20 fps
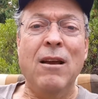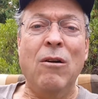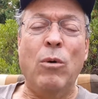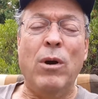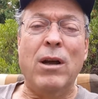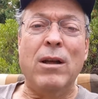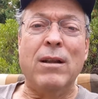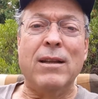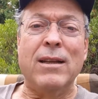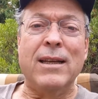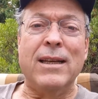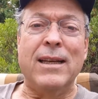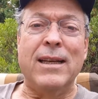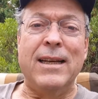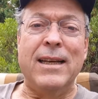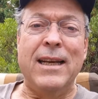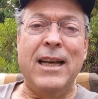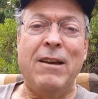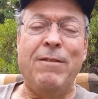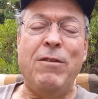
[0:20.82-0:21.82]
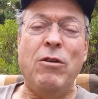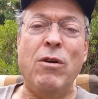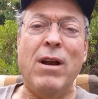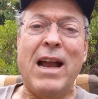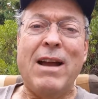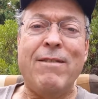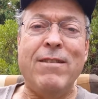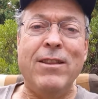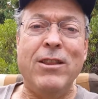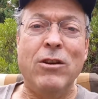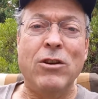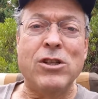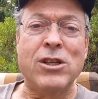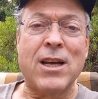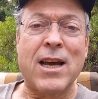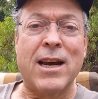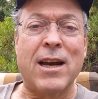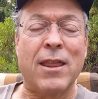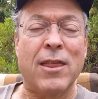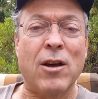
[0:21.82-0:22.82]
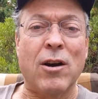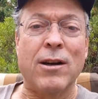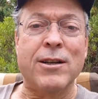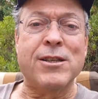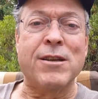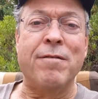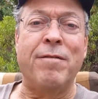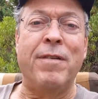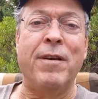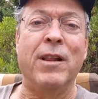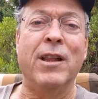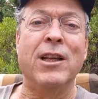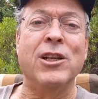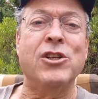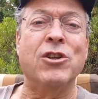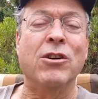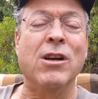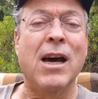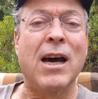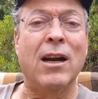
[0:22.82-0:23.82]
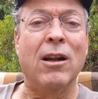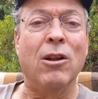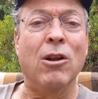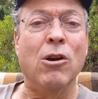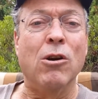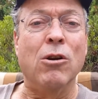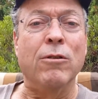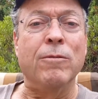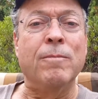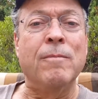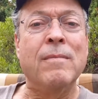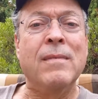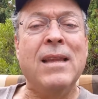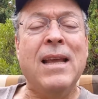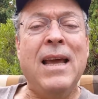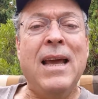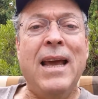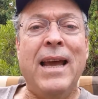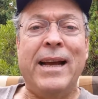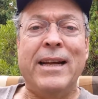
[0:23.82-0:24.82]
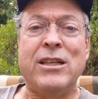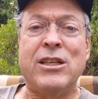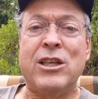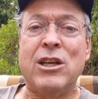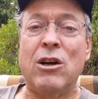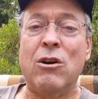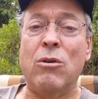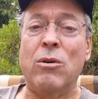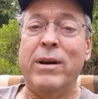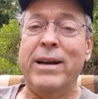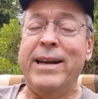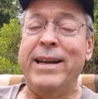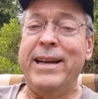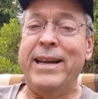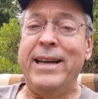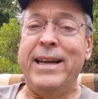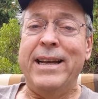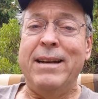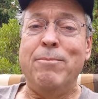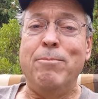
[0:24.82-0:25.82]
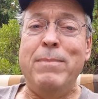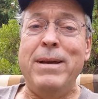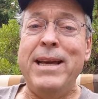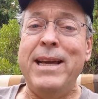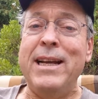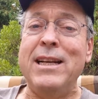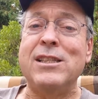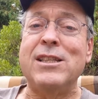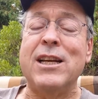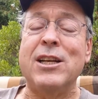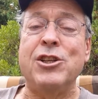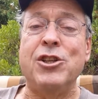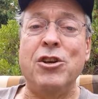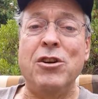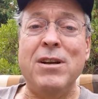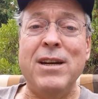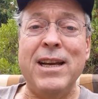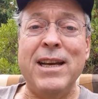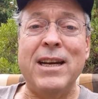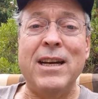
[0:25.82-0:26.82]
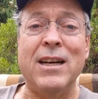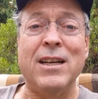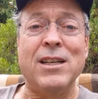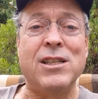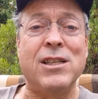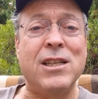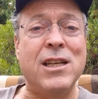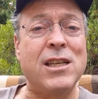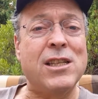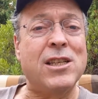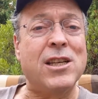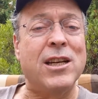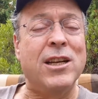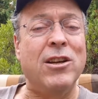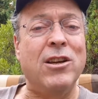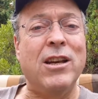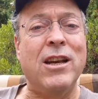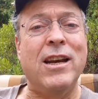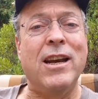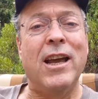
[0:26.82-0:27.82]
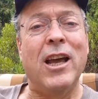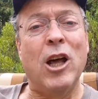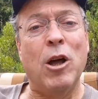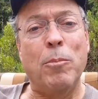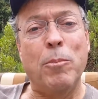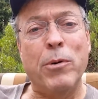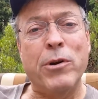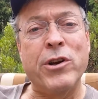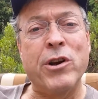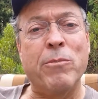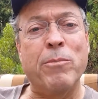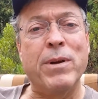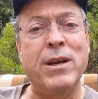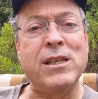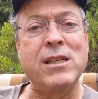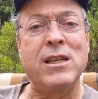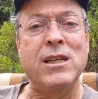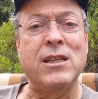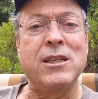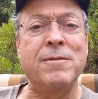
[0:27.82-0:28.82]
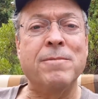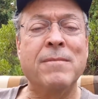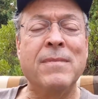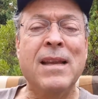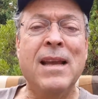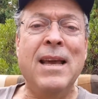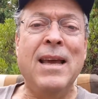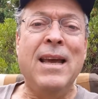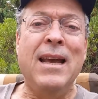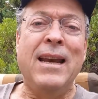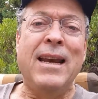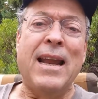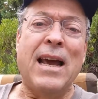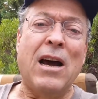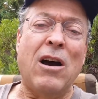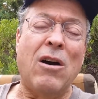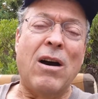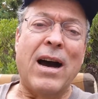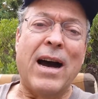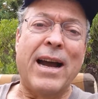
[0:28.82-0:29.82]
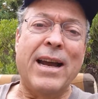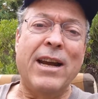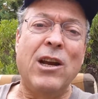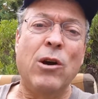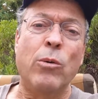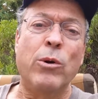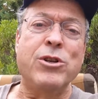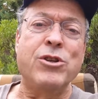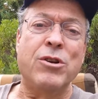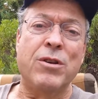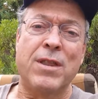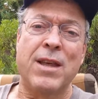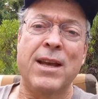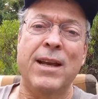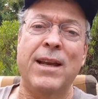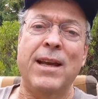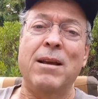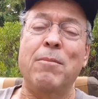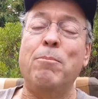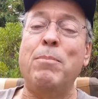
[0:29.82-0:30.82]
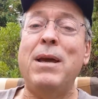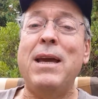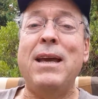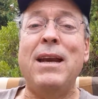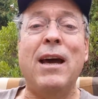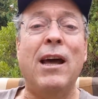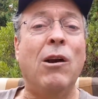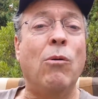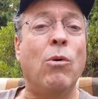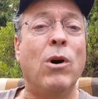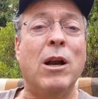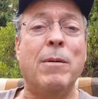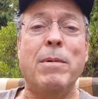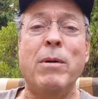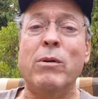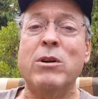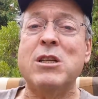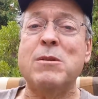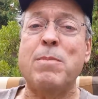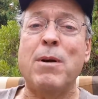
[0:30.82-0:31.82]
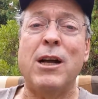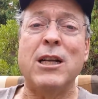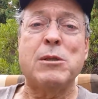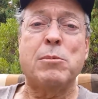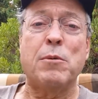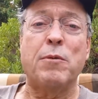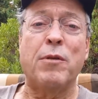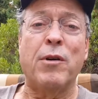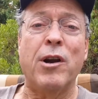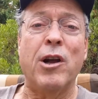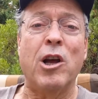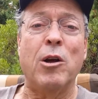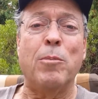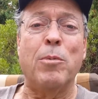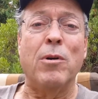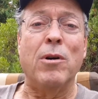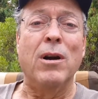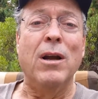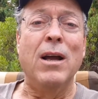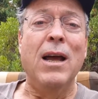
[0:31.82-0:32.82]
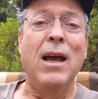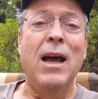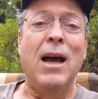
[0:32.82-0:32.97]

Well, if you're having those kind of thoughts and feelings, you're not alone. And so it means that you need an assistant, you need a helper in your business. Now, I know what you're thinking. Pete, I don't want to be responsible for a helper.